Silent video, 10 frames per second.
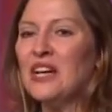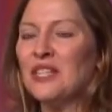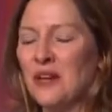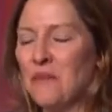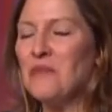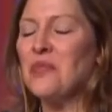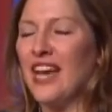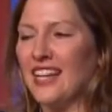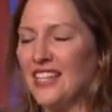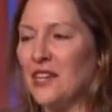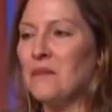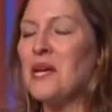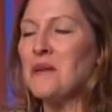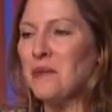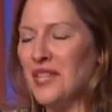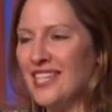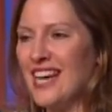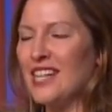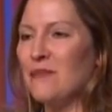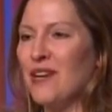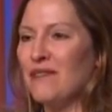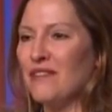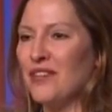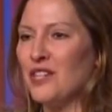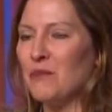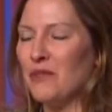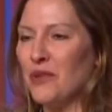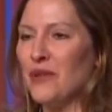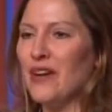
So I tell them, put the attachment on first before you